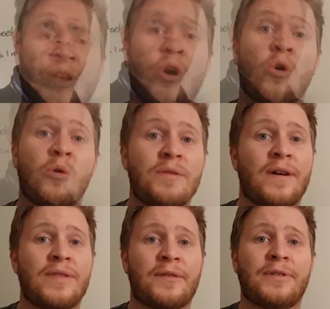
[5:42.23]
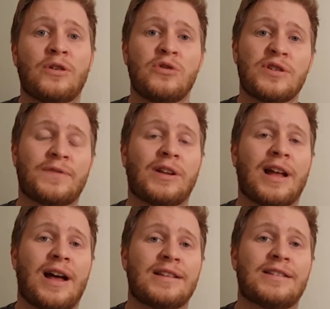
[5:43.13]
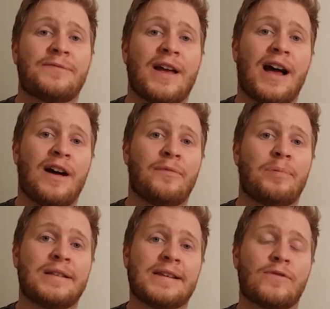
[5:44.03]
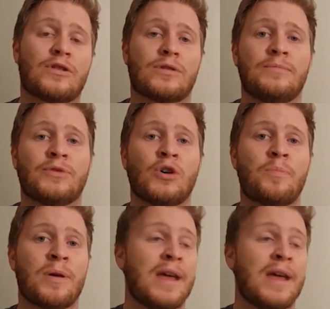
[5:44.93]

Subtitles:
Hope you found that video useful, guys, and if you have, please give it a thumbs up.